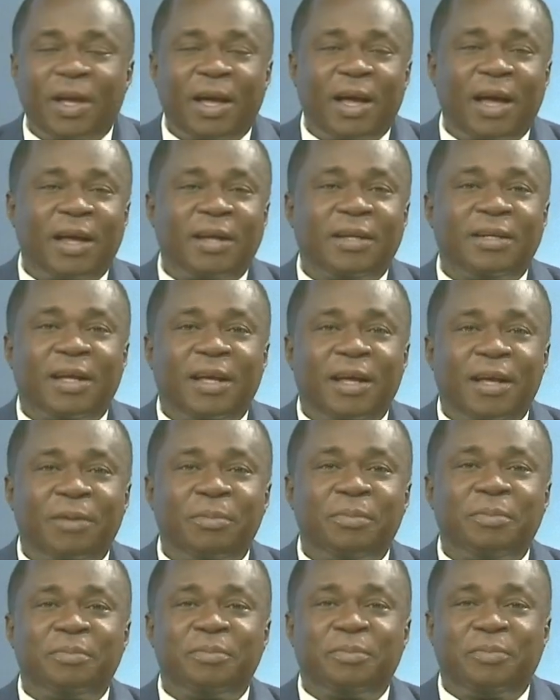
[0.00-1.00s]
and
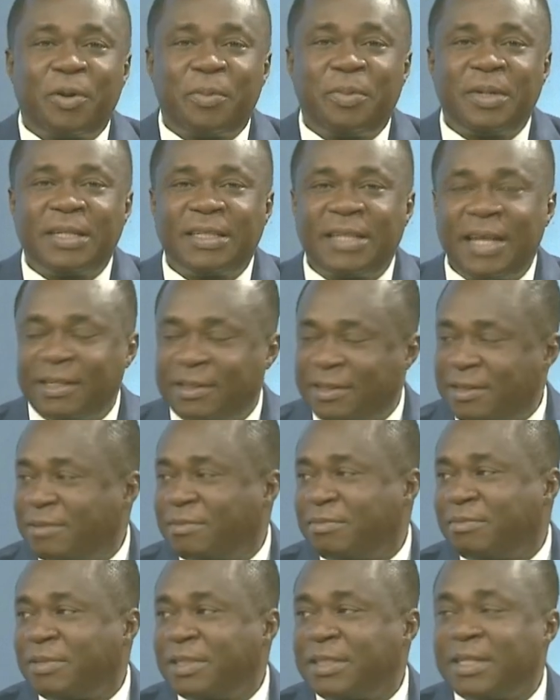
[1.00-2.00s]
public debt.
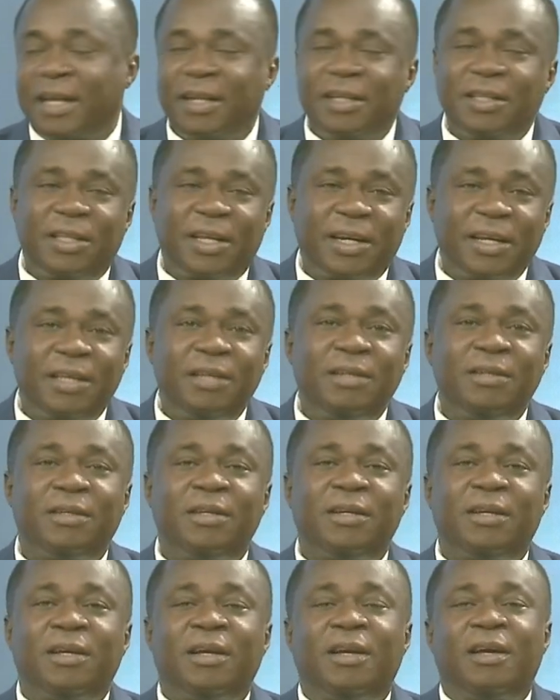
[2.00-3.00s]
These are the three
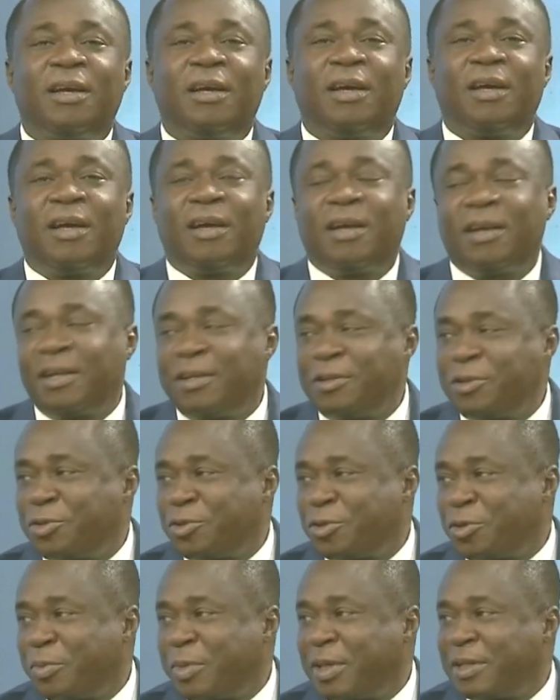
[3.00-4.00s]

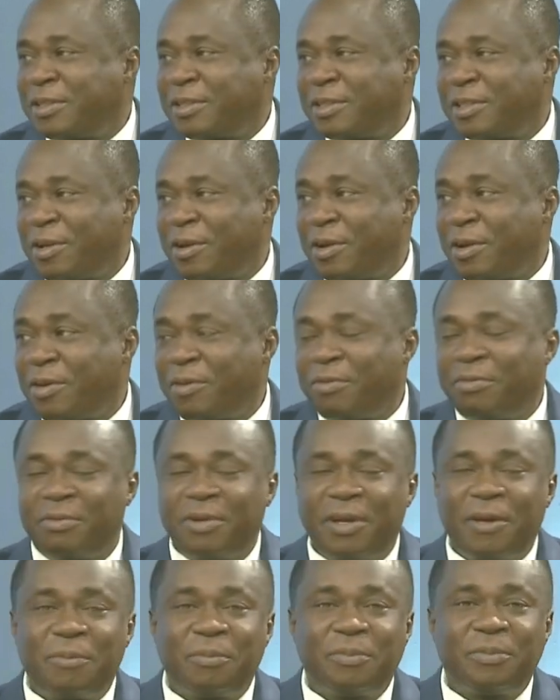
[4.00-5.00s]
instruments of,
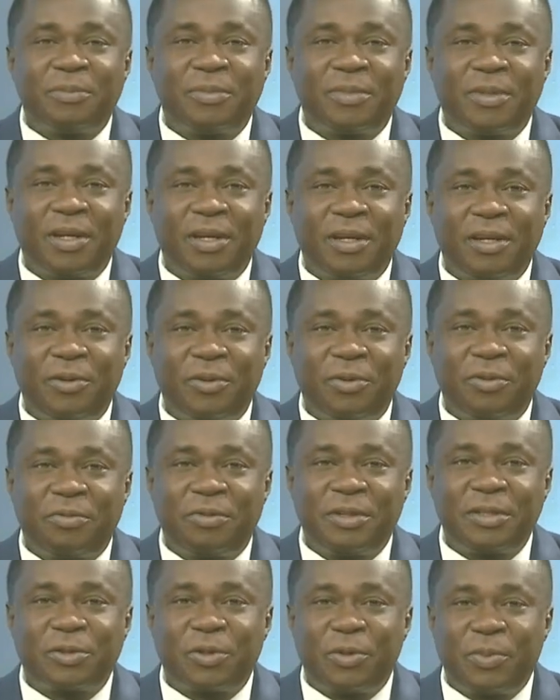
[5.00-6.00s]
you know,
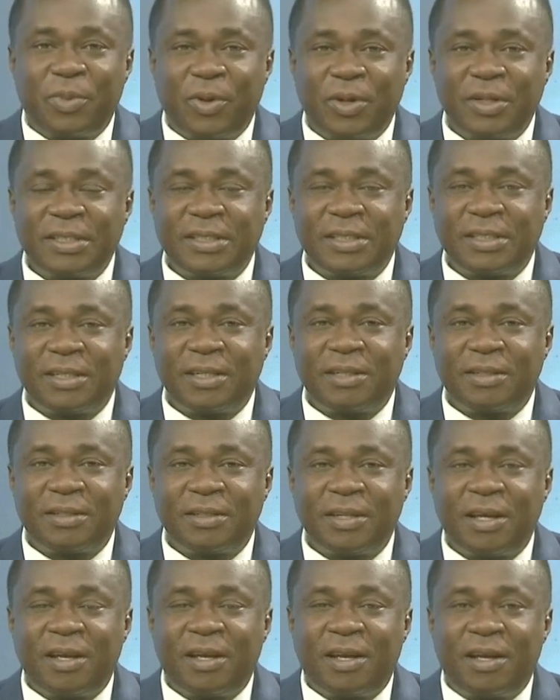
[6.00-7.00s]
fiscal policy.
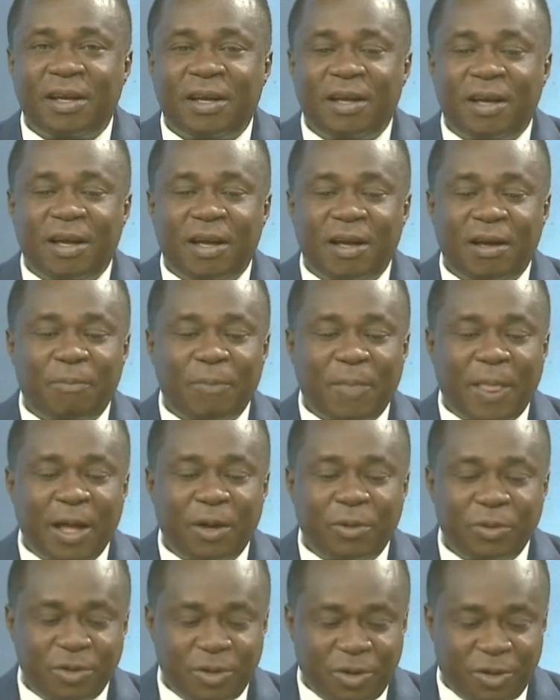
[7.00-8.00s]

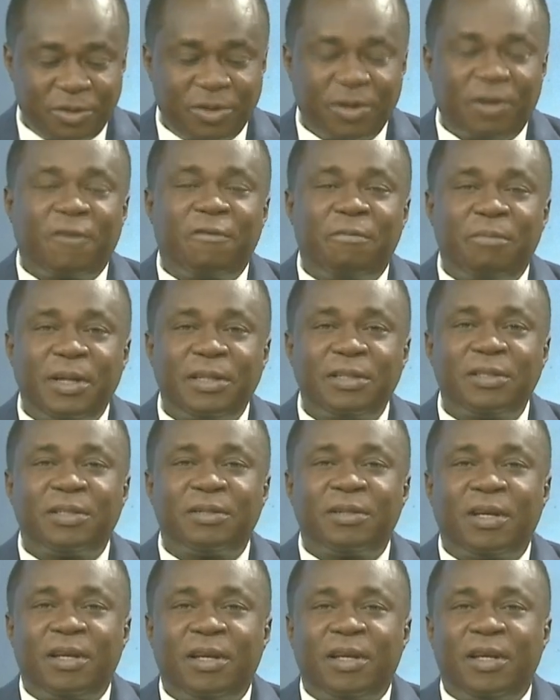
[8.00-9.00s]
How does government,
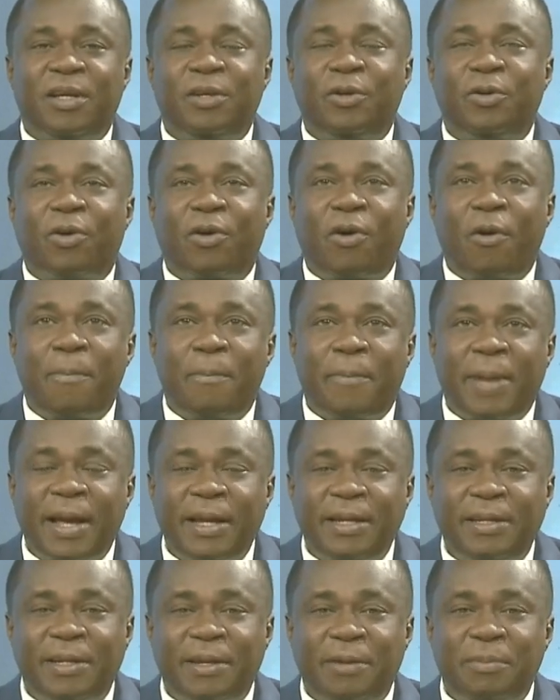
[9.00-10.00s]
you know,
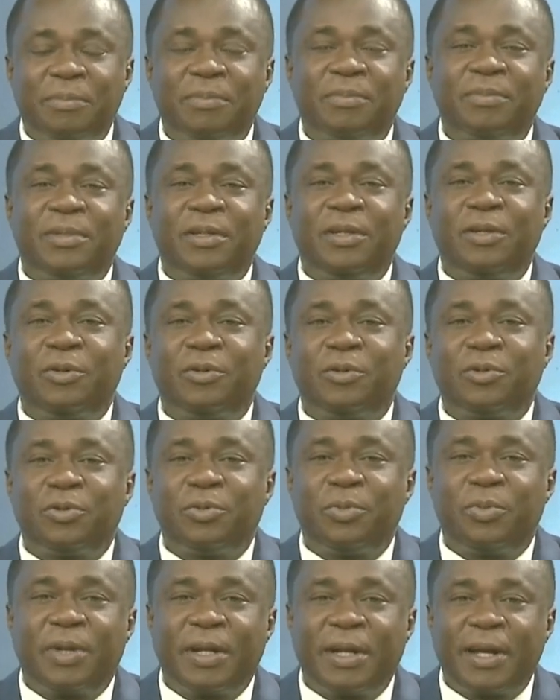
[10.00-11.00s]
combine them, you know, to
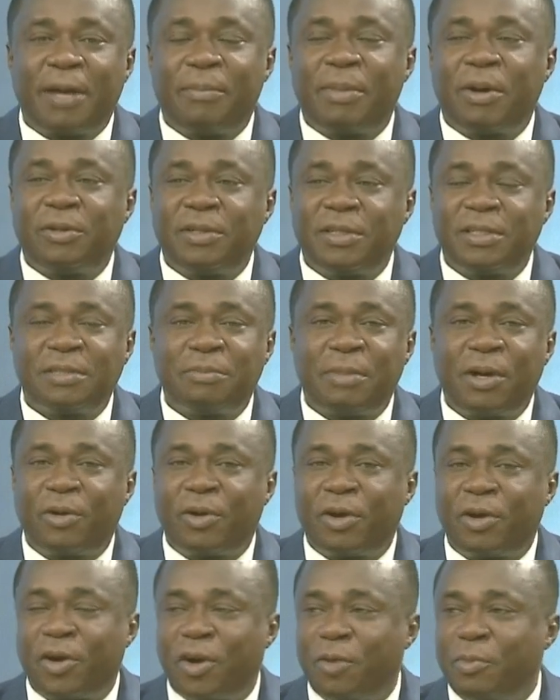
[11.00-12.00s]
bring about these
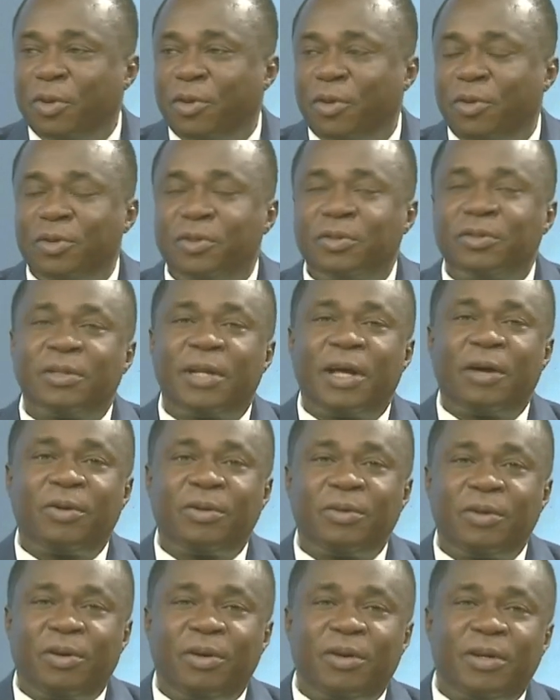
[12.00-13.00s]
macroeconomic goals. Now,
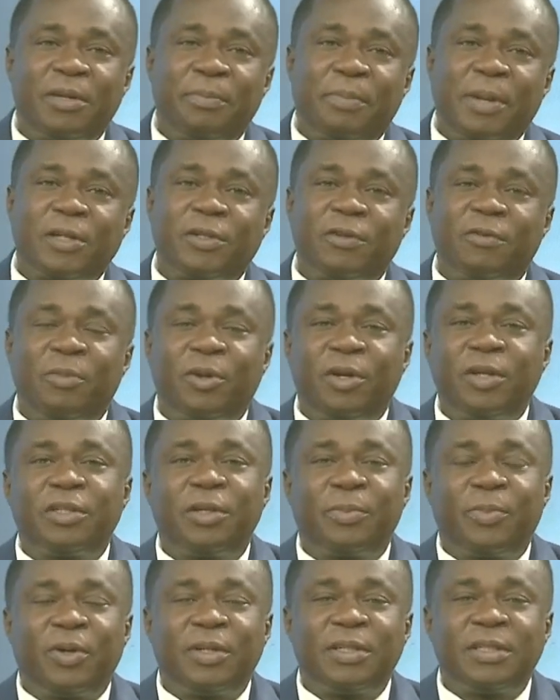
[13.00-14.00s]
on the part of
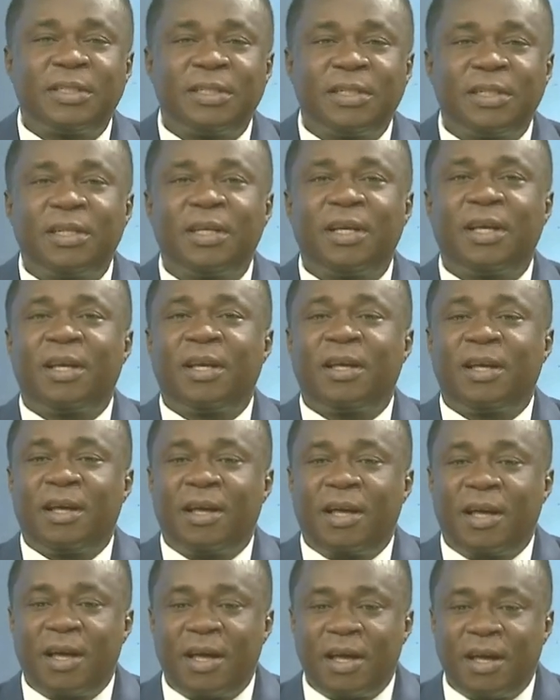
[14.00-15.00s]
monetary policy,
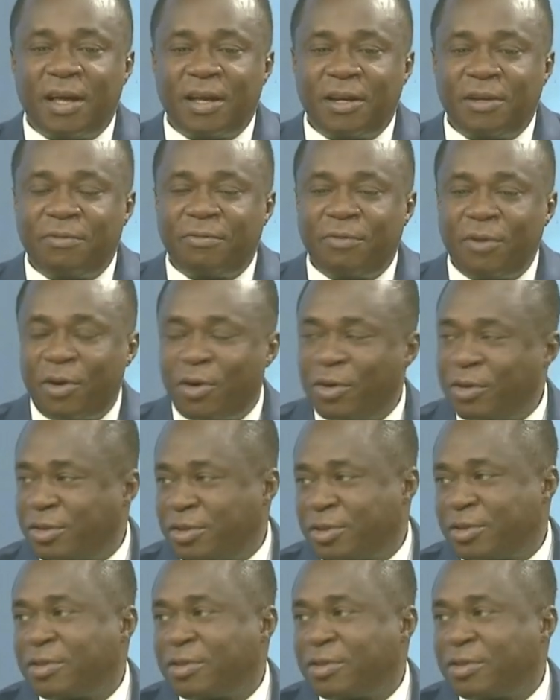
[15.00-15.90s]
the focus